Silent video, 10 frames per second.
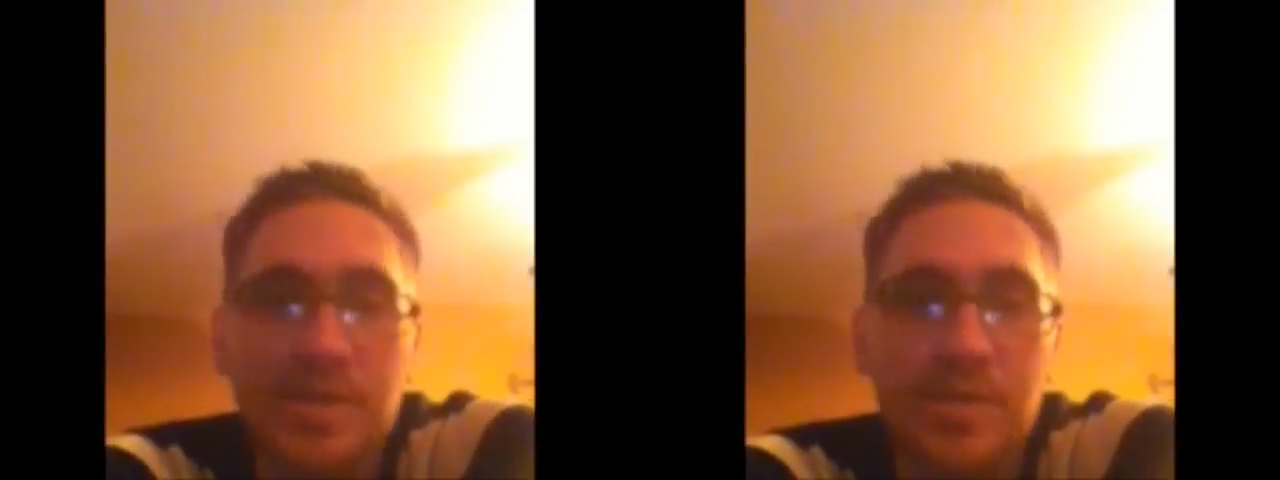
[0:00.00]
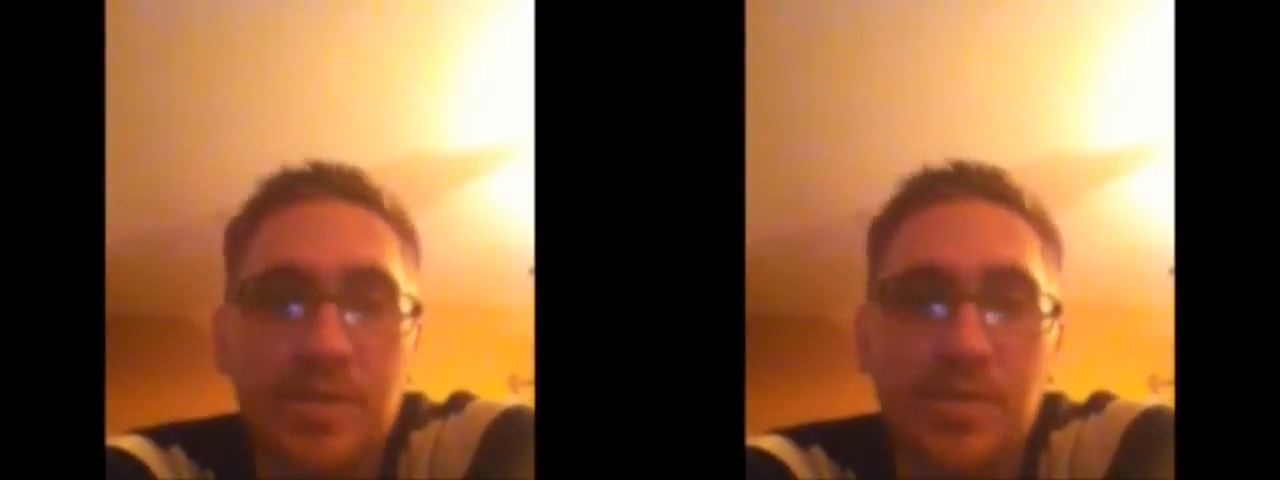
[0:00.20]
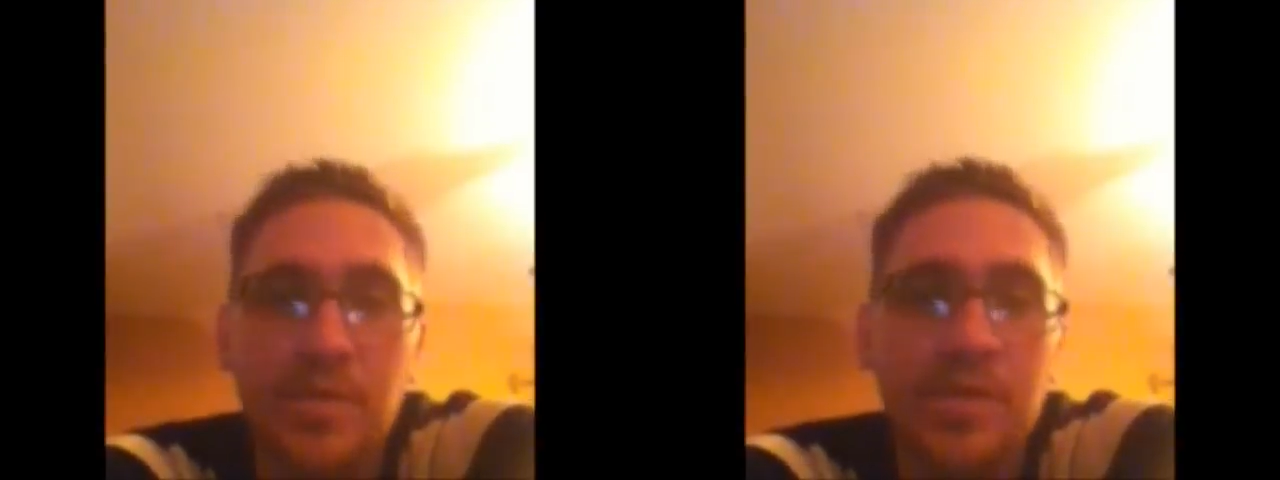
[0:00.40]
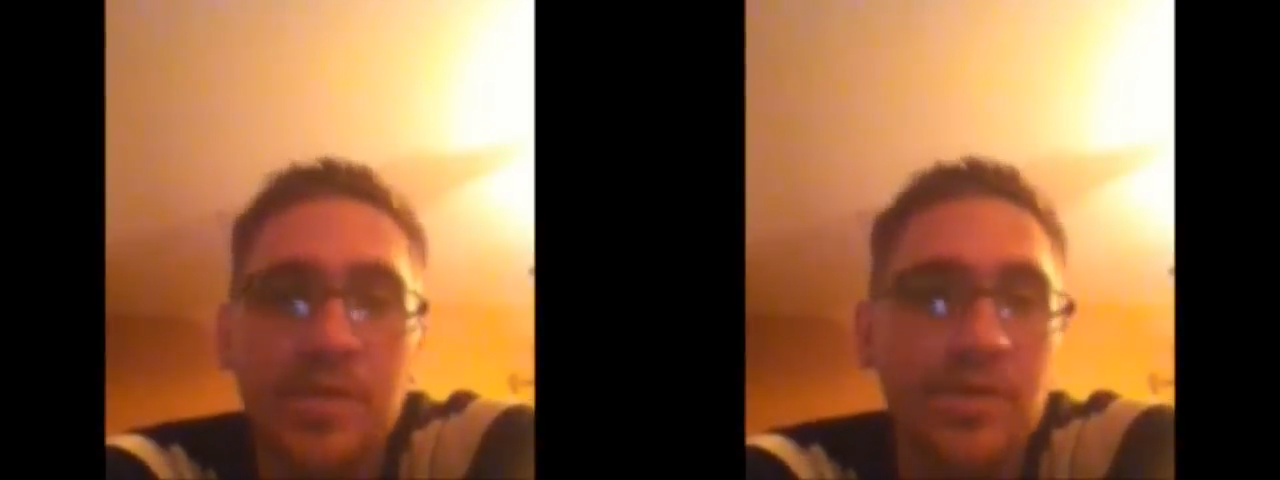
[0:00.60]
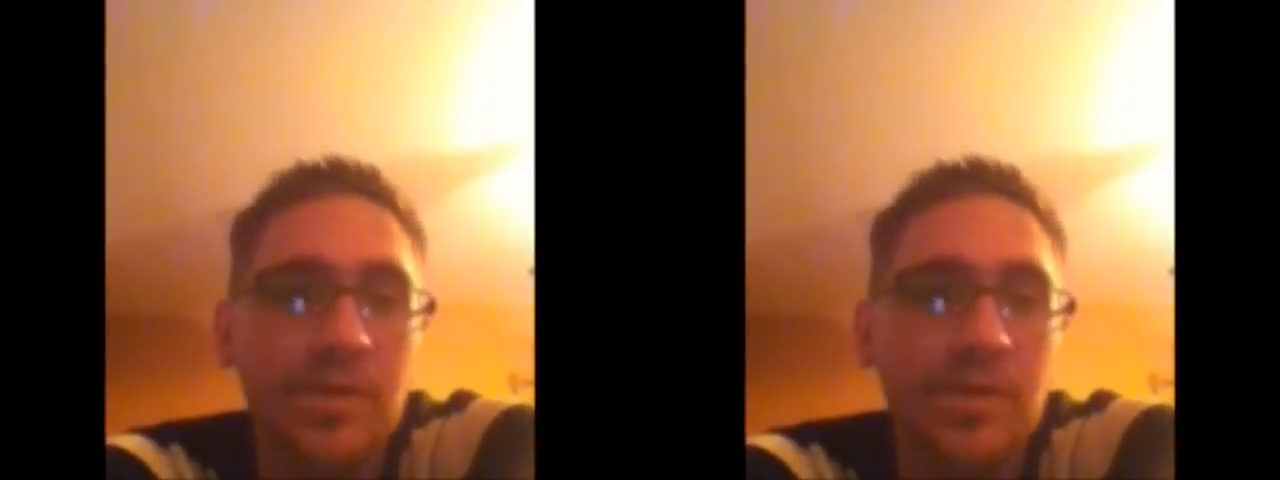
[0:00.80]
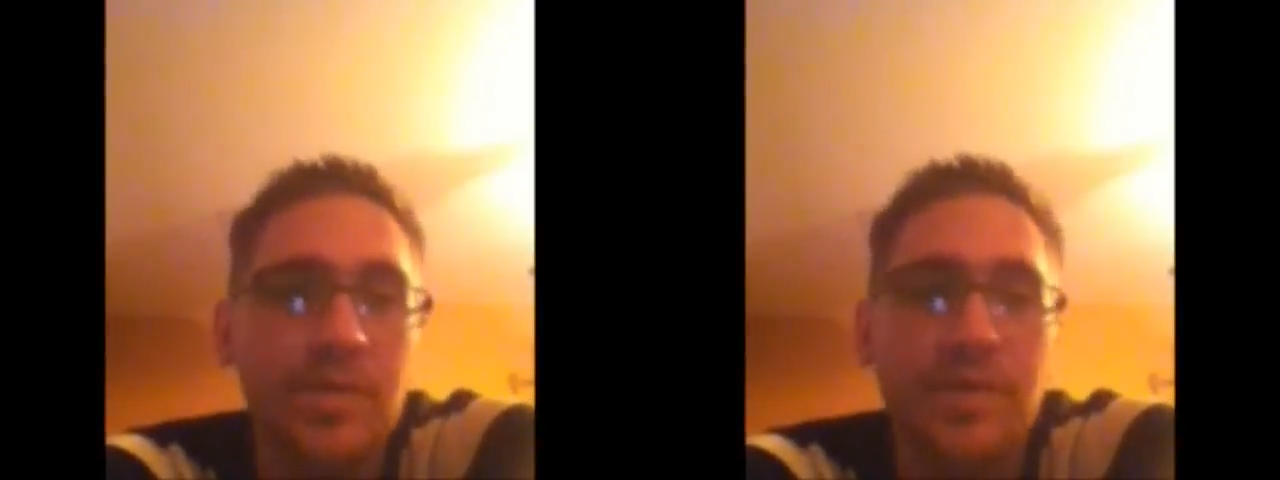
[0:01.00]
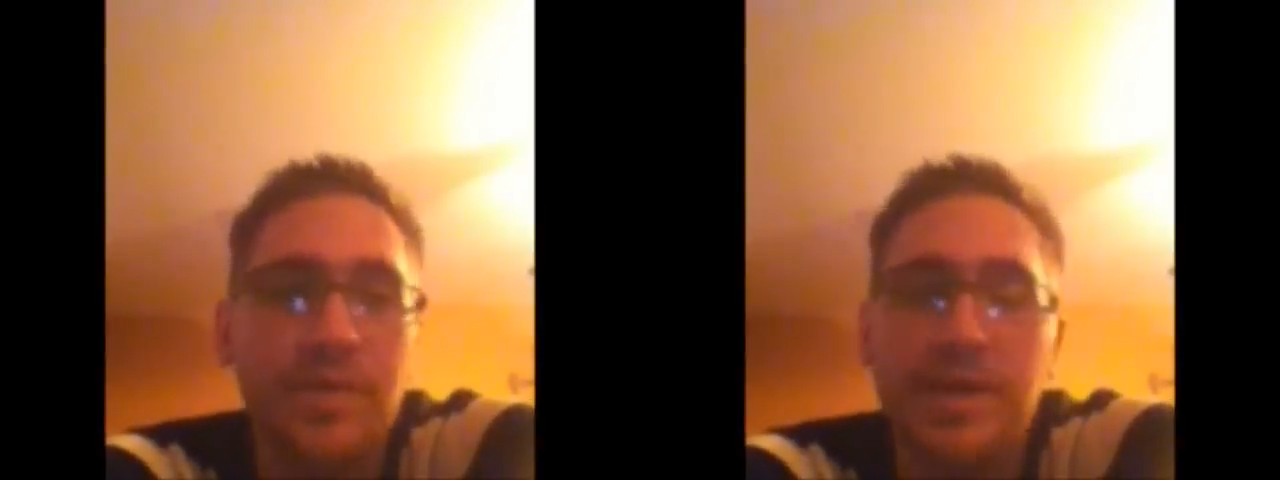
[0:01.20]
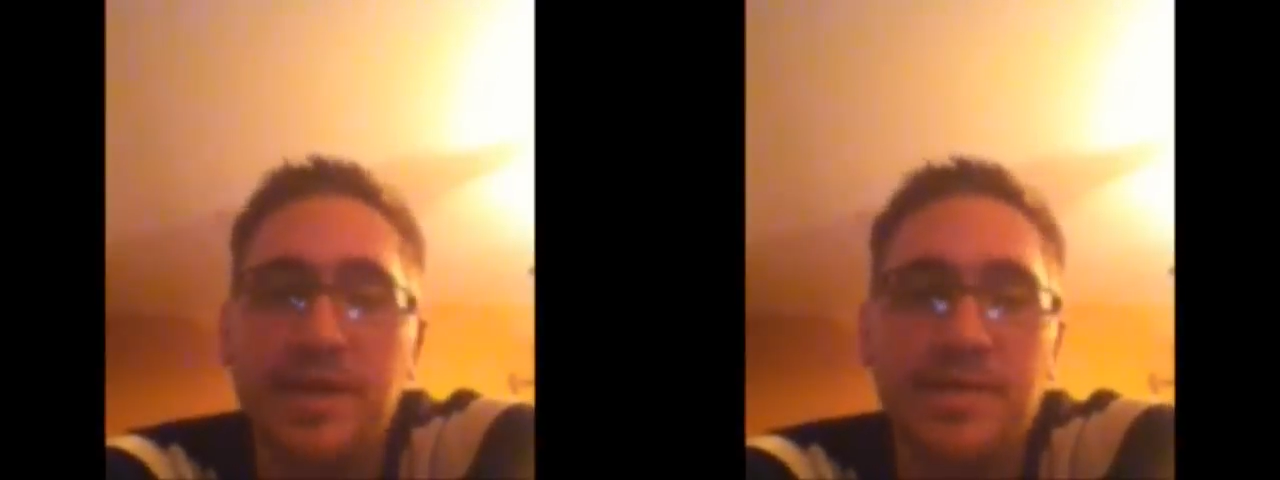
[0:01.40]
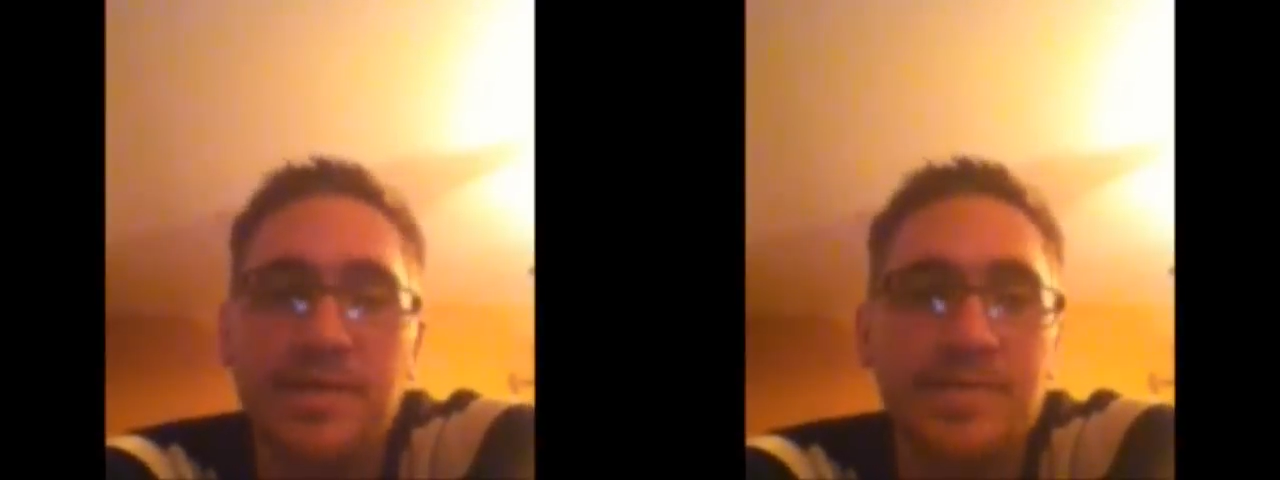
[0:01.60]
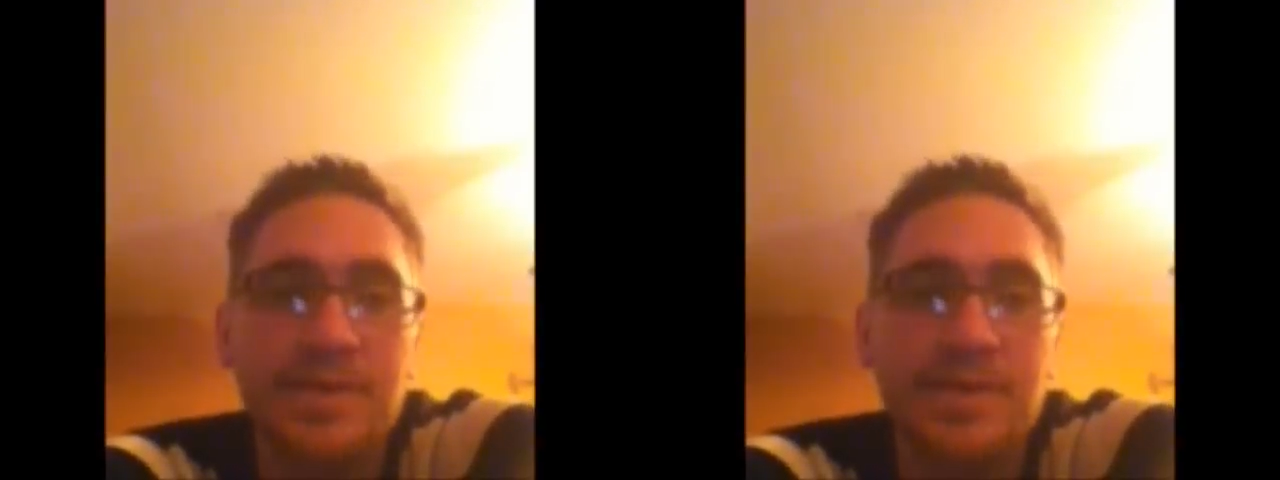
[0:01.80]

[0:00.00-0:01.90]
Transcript: I mean, we deal with um,